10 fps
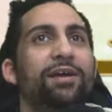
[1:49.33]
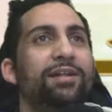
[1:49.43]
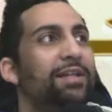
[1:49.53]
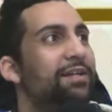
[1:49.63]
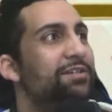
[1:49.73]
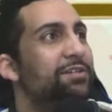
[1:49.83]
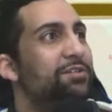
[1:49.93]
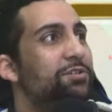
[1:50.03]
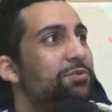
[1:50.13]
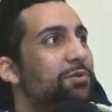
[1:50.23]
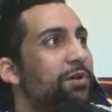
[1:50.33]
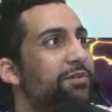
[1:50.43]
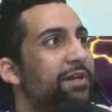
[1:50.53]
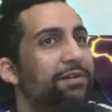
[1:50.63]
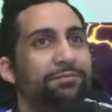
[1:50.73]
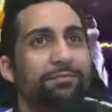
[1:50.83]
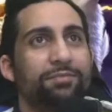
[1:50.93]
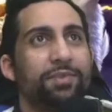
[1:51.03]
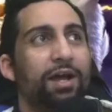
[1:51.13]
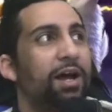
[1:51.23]
let us continue on down.
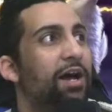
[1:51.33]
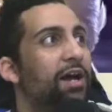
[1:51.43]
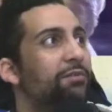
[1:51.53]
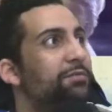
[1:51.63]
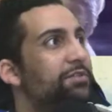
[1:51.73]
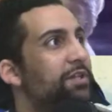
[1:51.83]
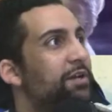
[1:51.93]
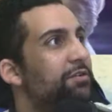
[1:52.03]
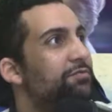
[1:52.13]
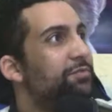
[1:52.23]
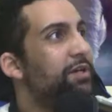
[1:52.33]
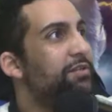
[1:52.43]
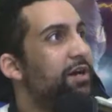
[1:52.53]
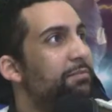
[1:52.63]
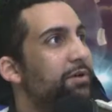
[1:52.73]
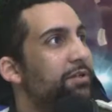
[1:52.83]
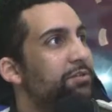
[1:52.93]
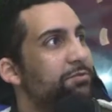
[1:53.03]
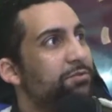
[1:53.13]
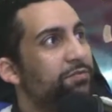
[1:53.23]
We'll start off with
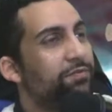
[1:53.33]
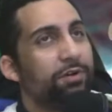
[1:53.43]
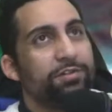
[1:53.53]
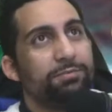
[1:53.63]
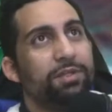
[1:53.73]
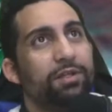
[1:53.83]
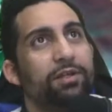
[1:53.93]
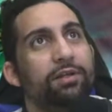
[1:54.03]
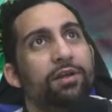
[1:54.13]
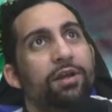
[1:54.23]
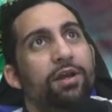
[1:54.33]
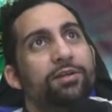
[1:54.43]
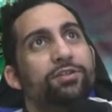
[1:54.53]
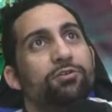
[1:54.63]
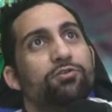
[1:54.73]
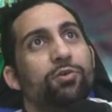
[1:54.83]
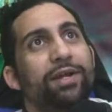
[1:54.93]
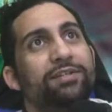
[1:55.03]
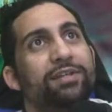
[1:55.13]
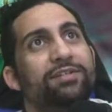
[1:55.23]
Amaratsu's first ability. So,
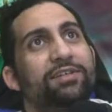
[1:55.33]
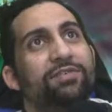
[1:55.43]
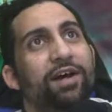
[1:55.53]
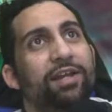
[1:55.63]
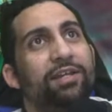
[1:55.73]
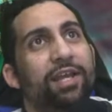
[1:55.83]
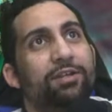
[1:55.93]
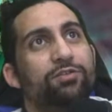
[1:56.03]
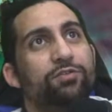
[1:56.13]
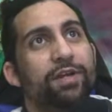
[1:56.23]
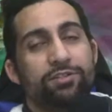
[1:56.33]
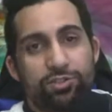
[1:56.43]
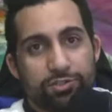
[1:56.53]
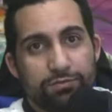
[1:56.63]
Great Divine Intervention.